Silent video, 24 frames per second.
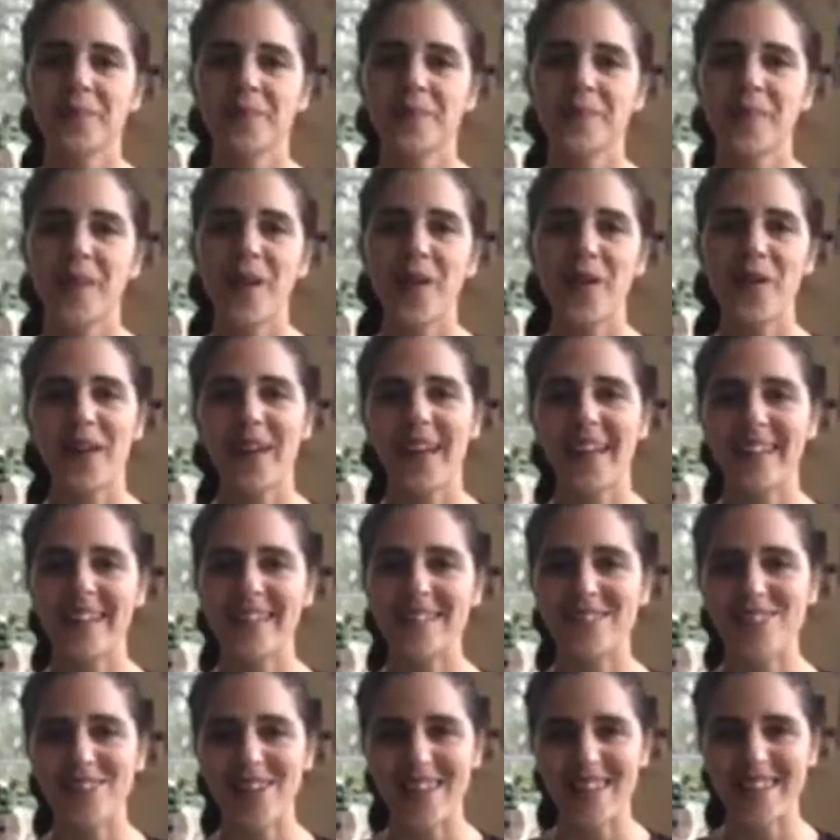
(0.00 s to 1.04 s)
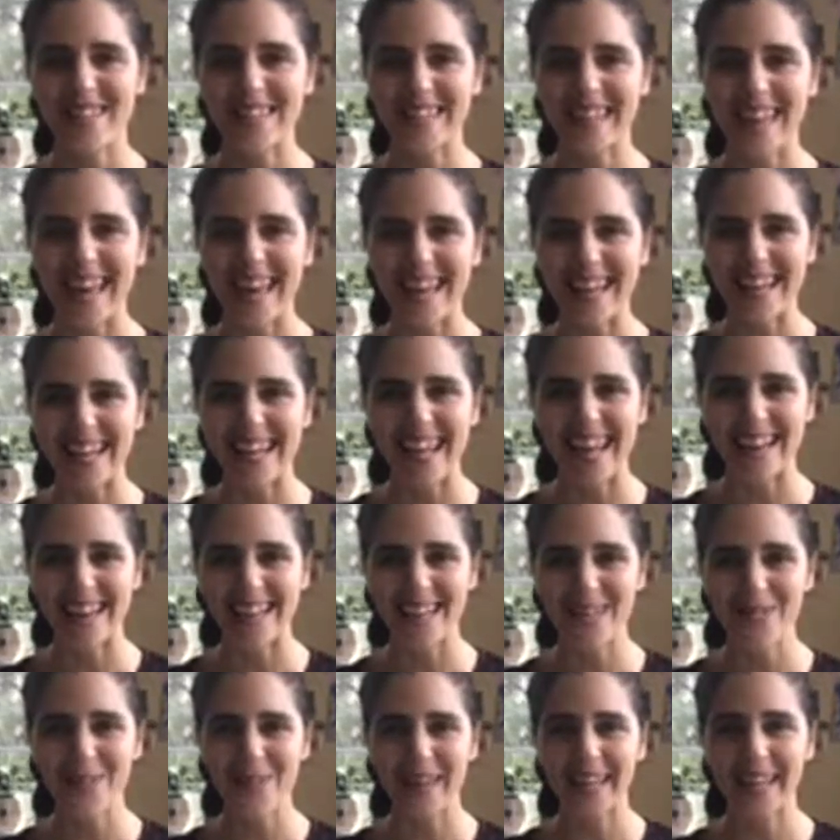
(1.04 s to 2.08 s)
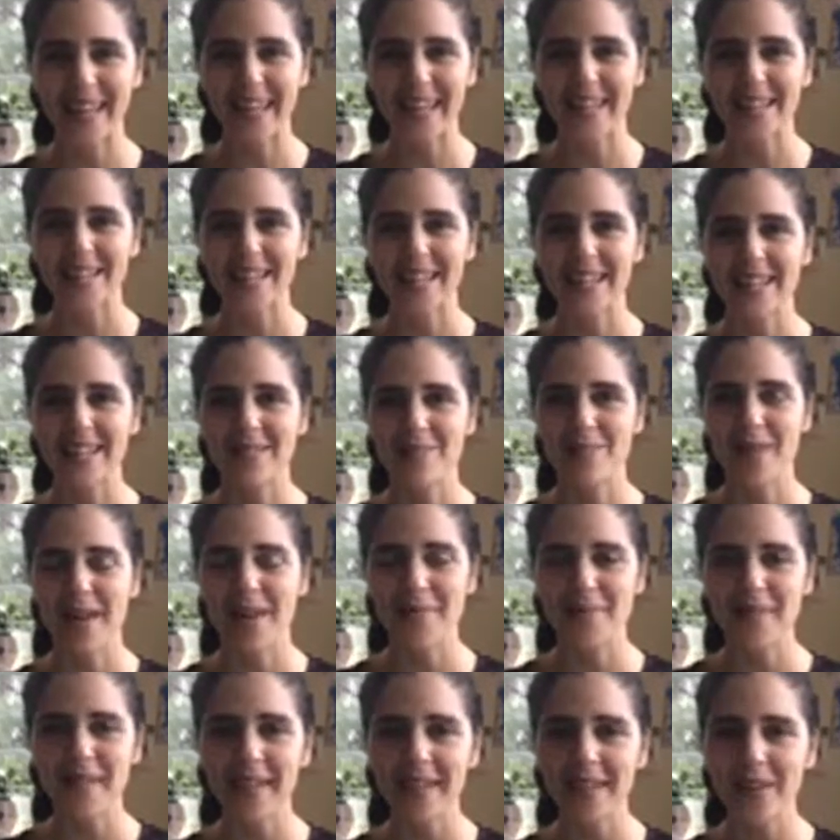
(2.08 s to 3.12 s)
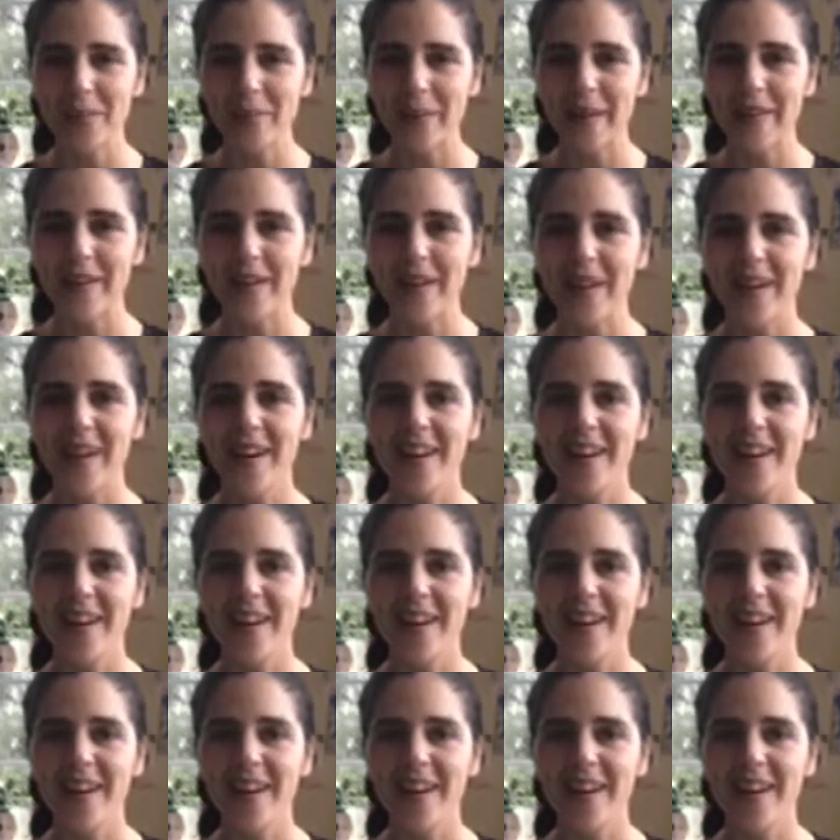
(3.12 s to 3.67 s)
Okay, let's try this again. I think my connection might be a little better.